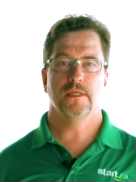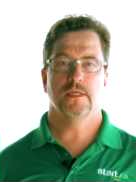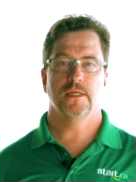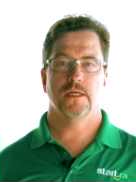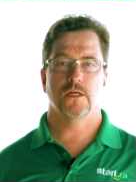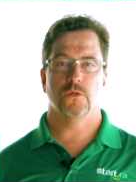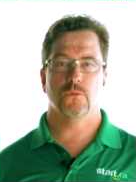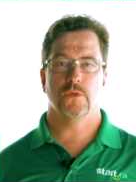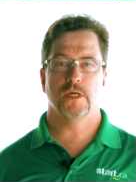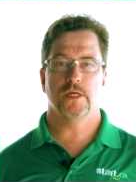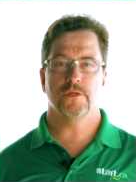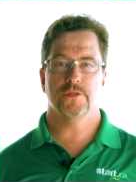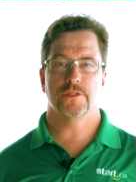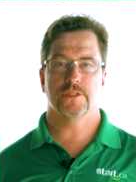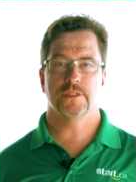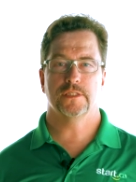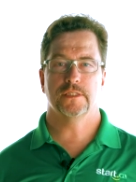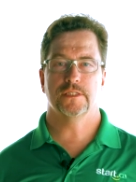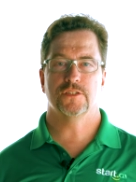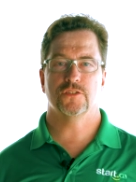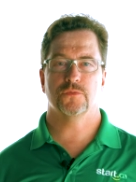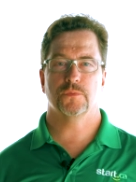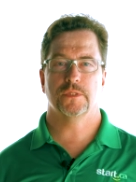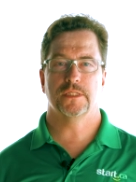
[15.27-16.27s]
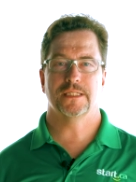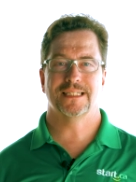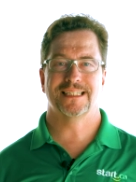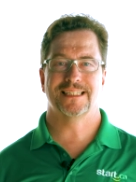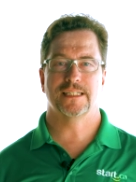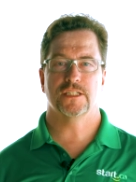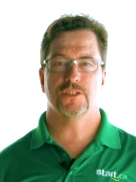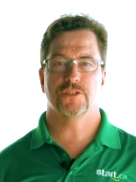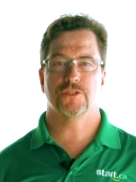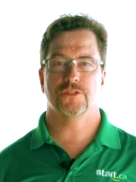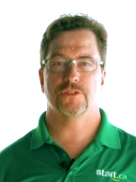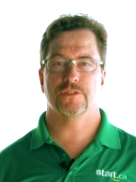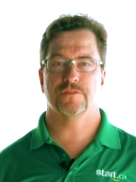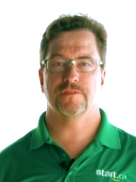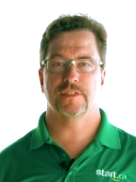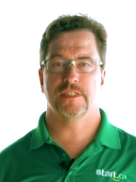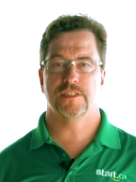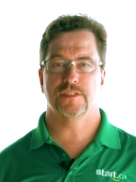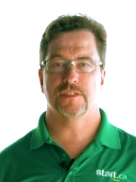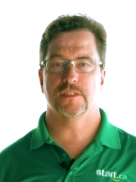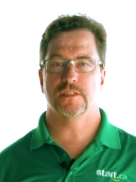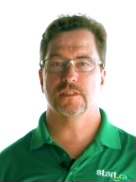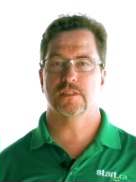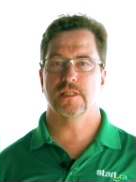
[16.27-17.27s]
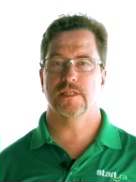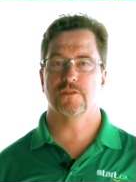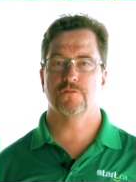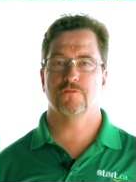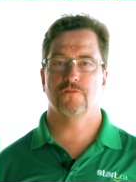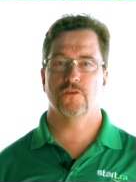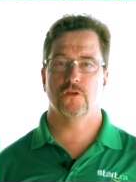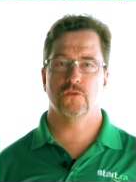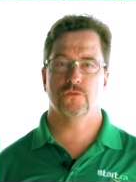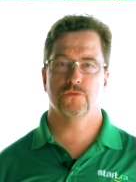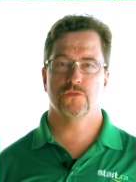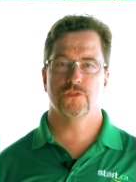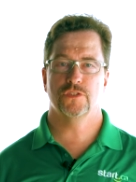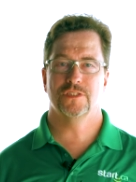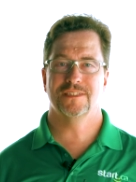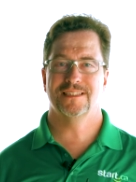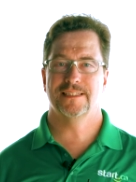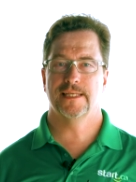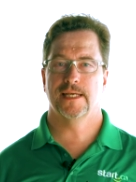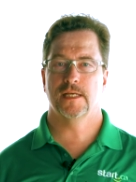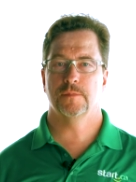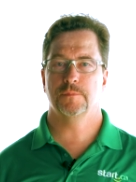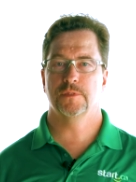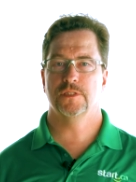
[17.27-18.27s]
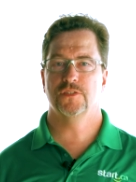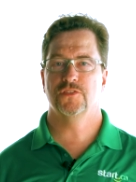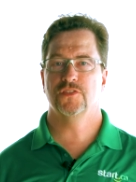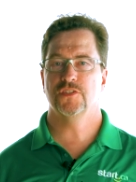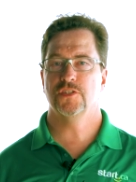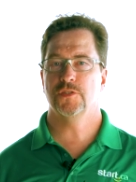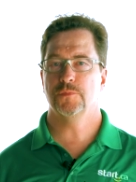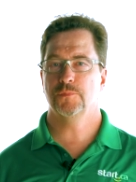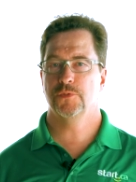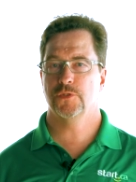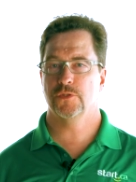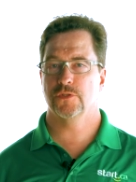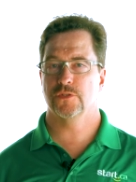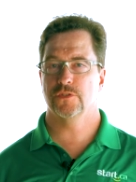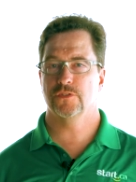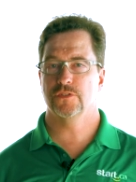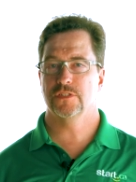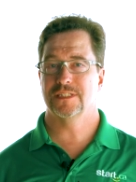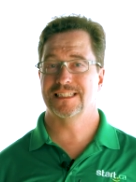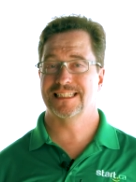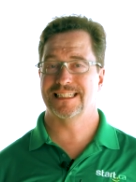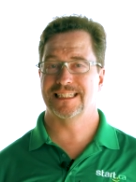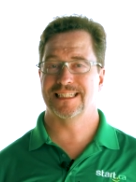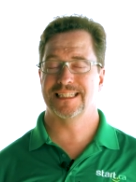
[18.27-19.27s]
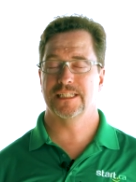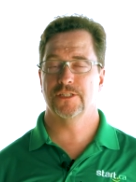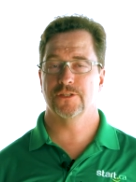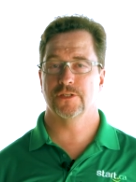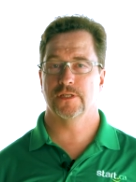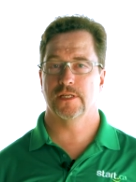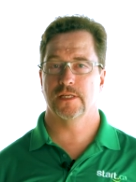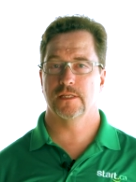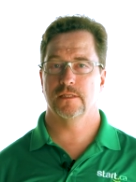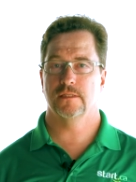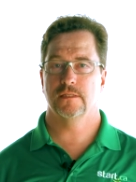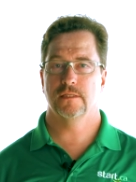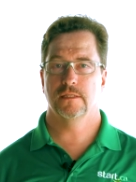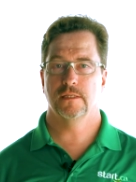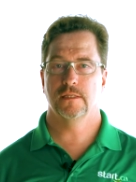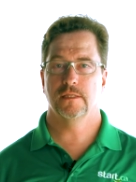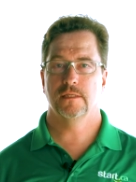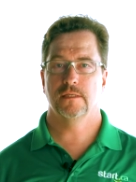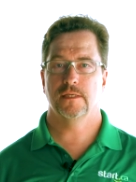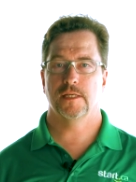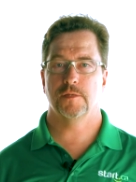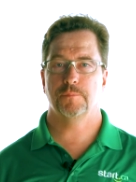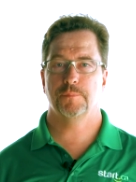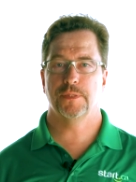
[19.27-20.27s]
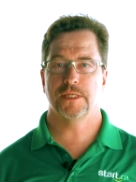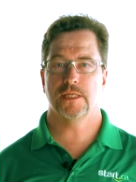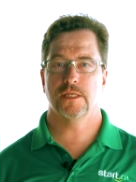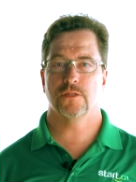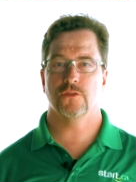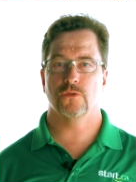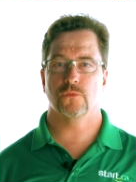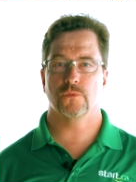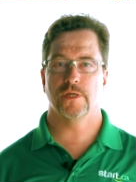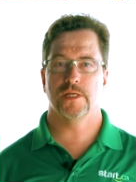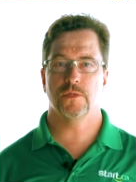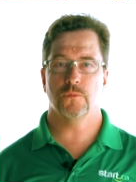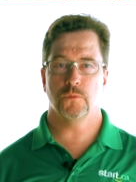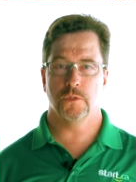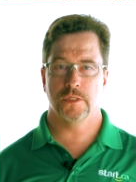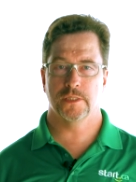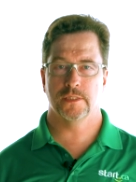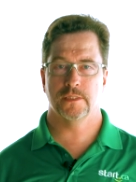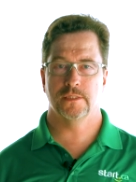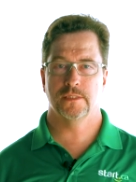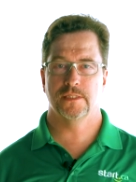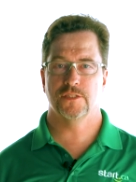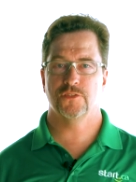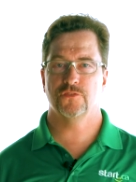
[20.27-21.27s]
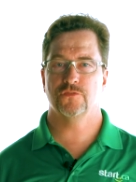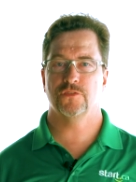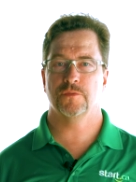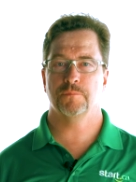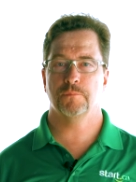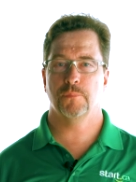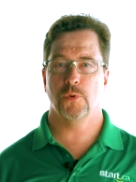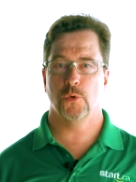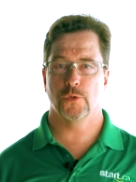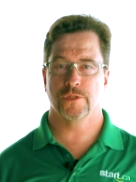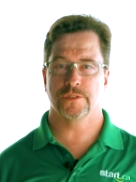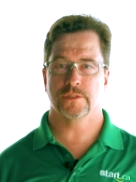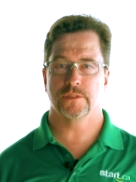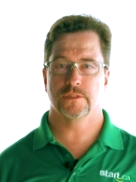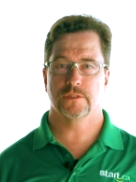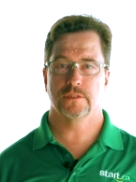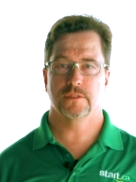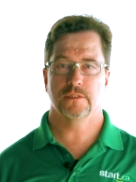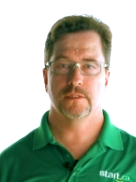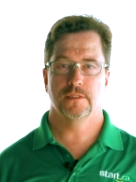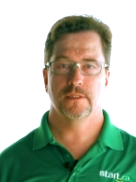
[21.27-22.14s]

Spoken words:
A router is what connects your devices like phones, tablets, and computers to the internet, and picking the right one is important.